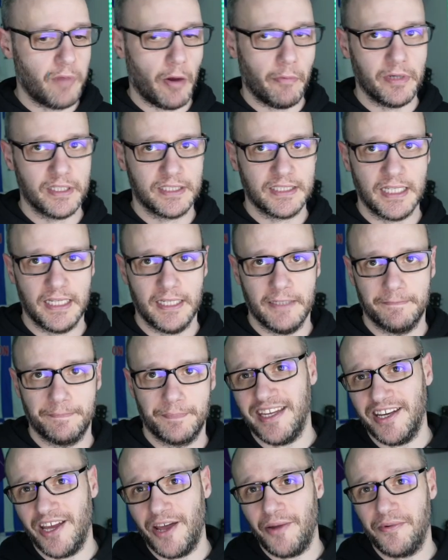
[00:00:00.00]
But we'll see.
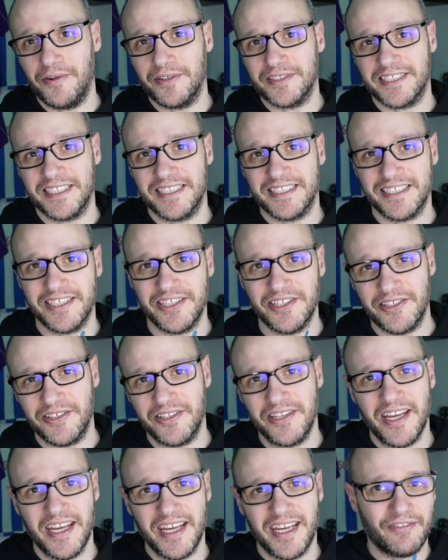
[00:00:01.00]
You know what to
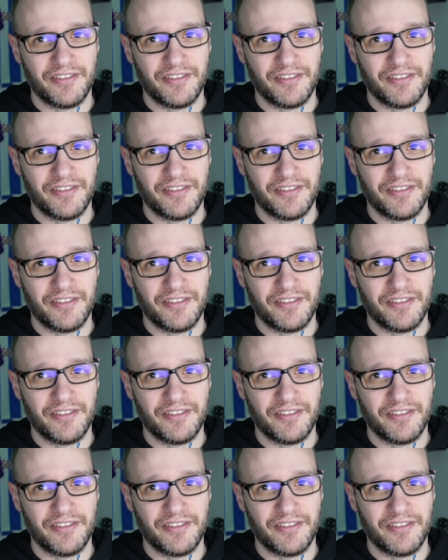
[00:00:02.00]
do.